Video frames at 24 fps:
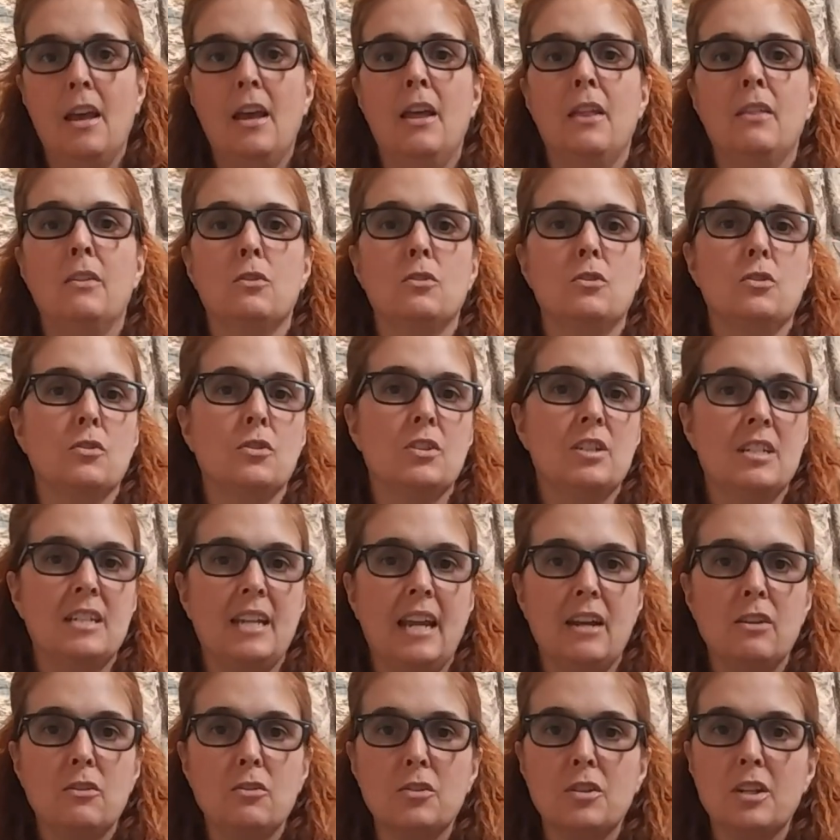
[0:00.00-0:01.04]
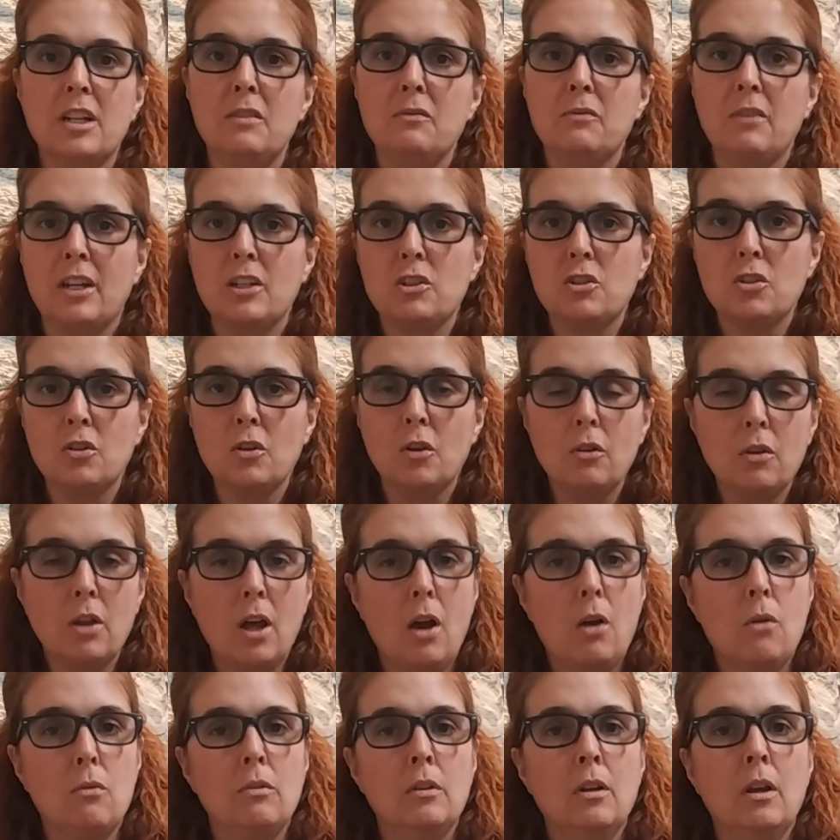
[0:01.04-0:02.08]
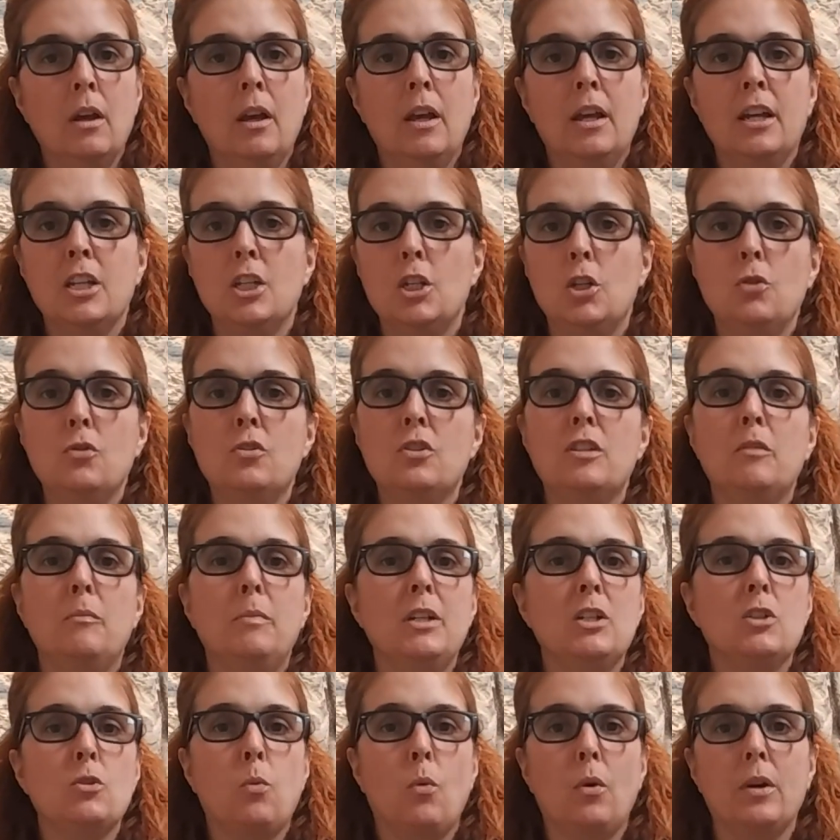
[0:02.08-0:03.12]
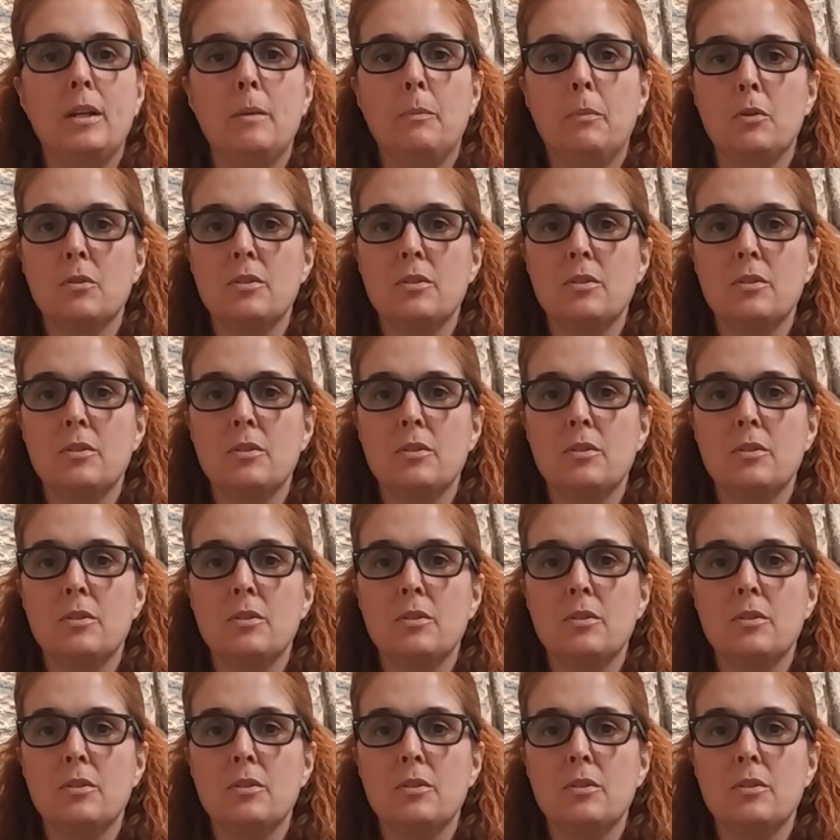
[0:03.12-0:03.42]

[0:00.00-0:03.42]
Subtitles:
There's your standard conventional loan, used to be 20%,